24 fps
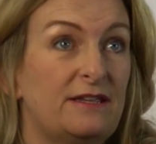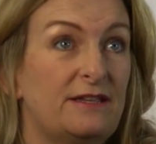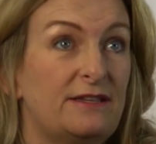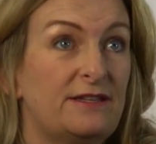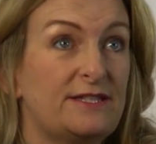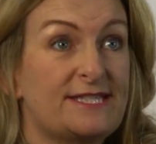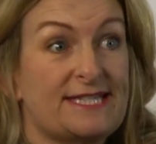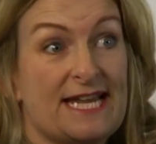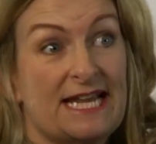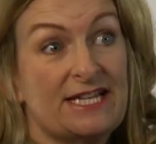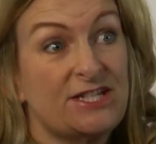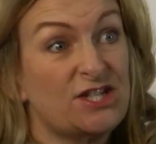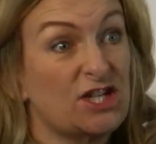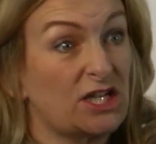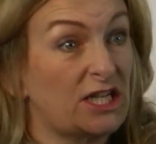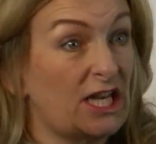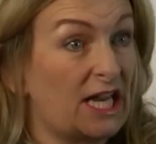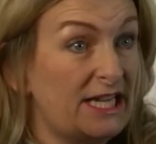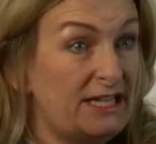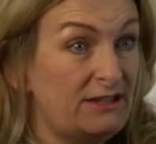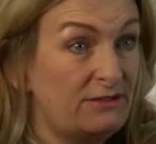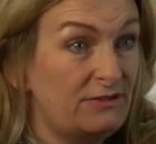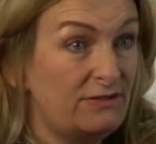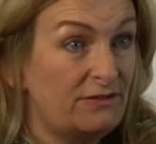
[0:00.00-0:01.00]
Standard
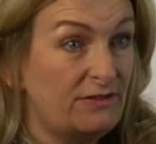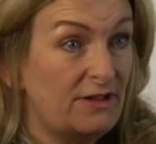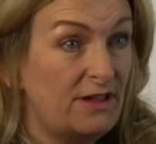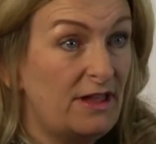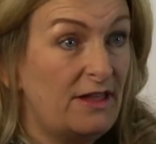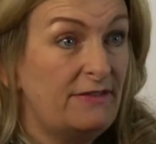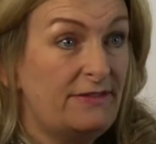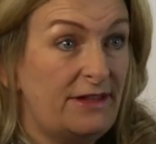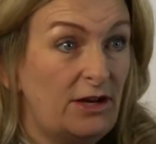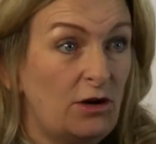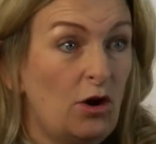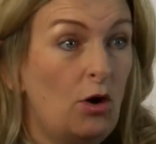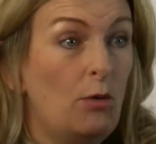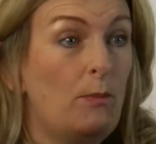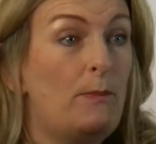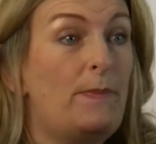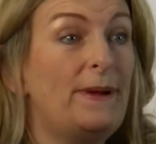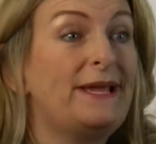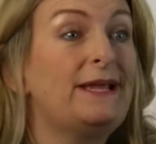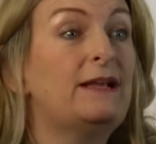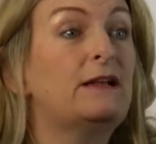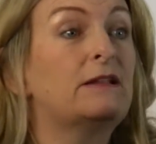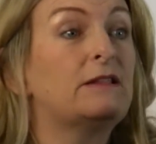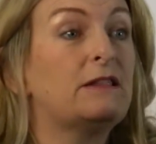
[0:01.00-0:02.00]
Life. They're all
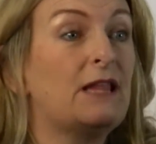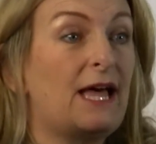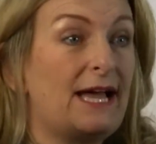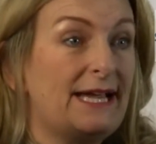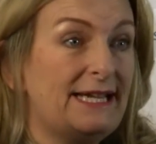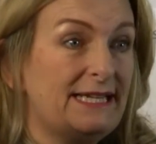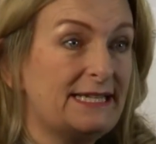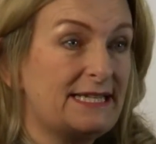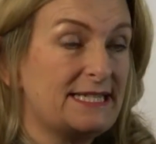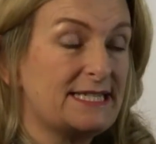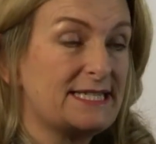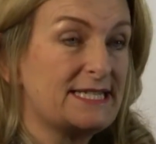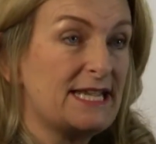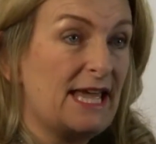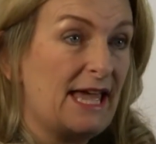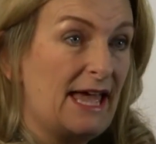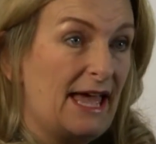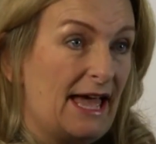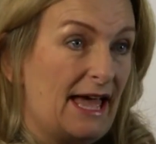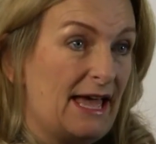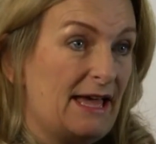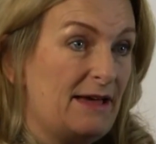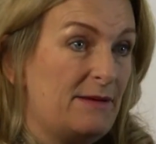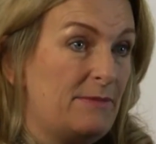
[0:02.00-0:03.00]
big clients
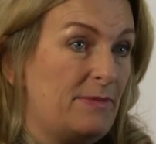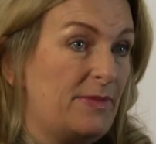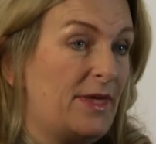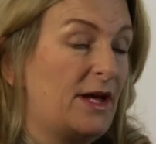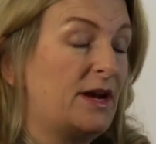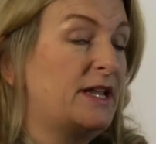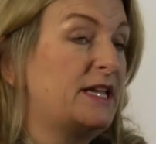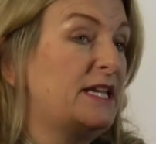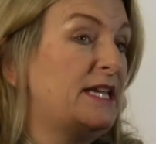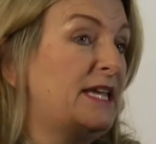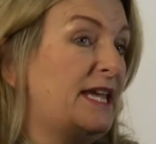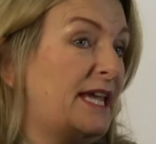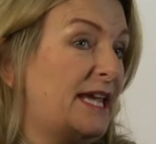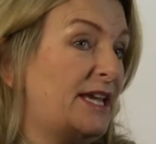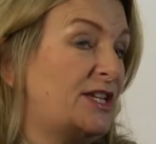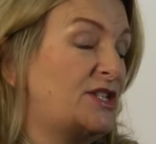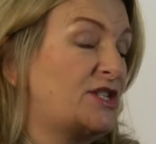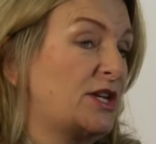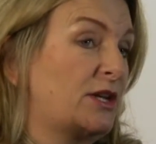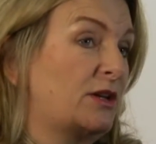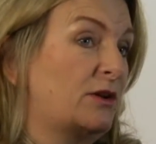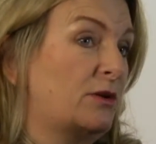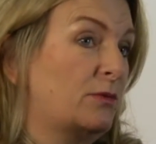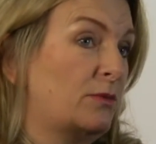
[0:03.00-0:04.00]
that are
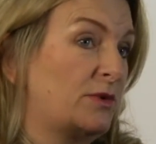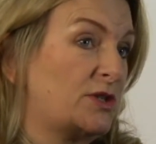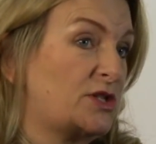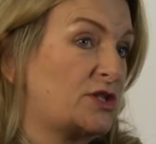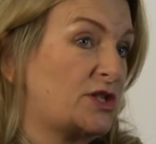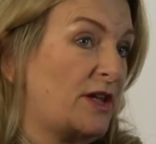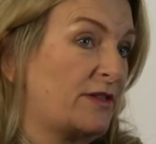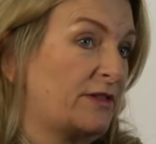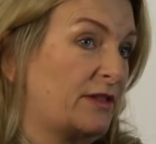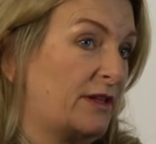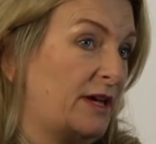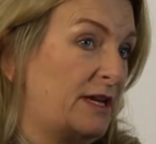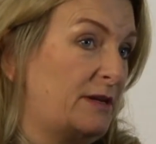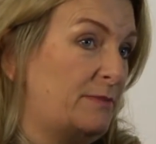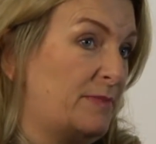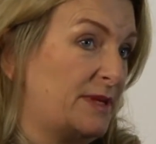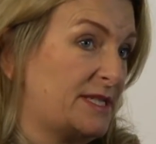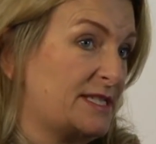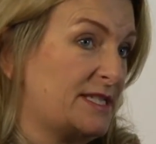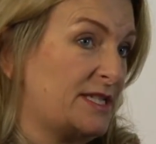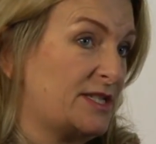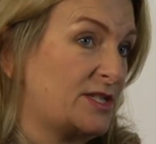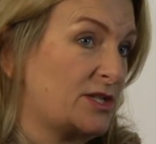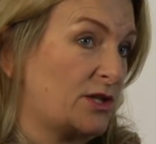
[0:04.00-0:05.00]
engaging with Strathclyde
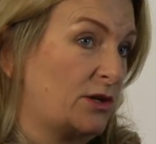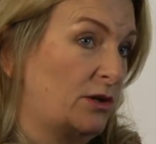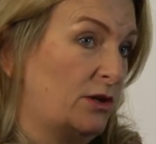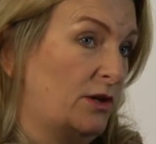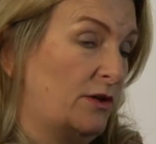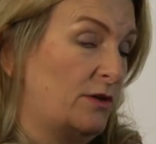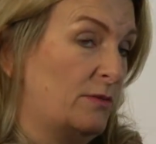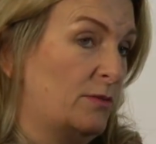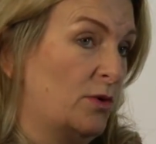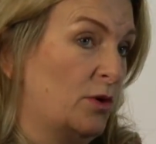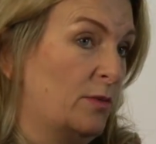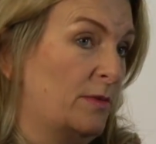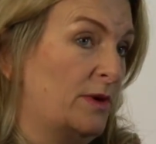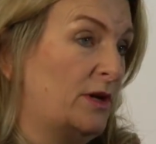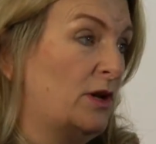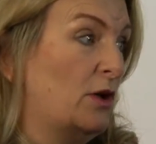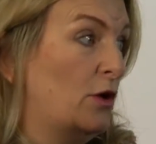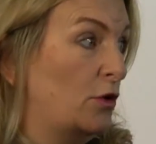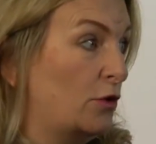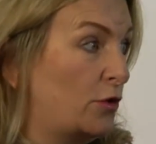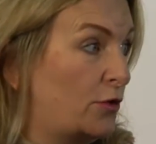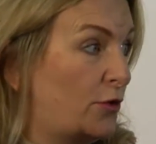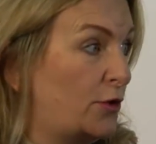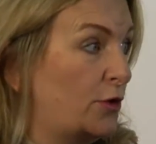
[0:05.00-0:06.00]
Business School at the
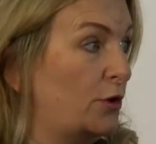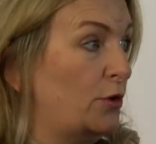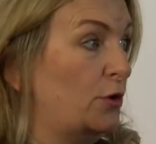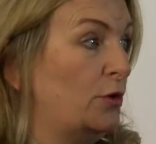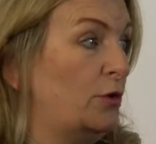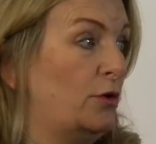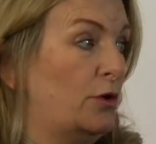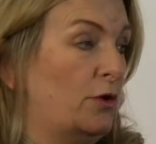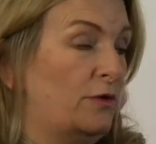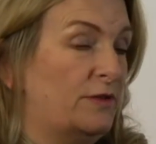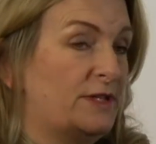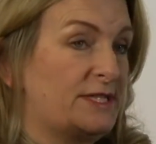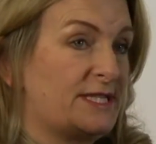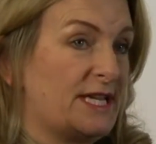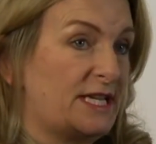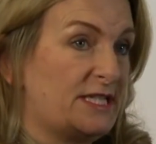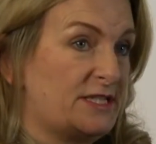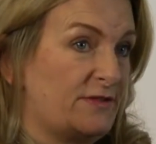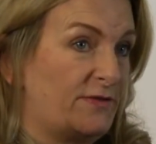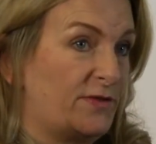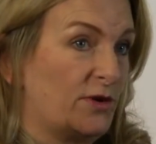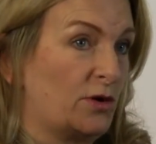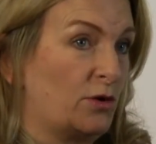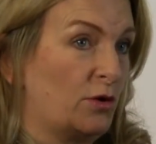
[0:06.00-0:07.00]
moment through the
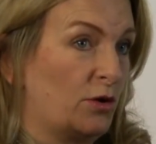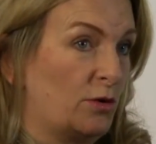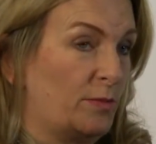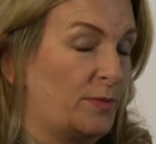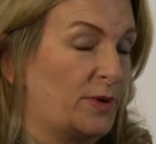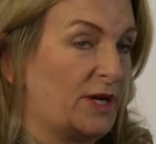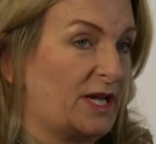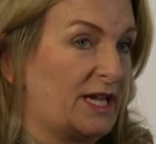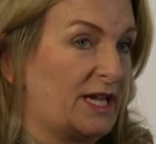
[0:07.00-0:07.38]
Centre for Corporate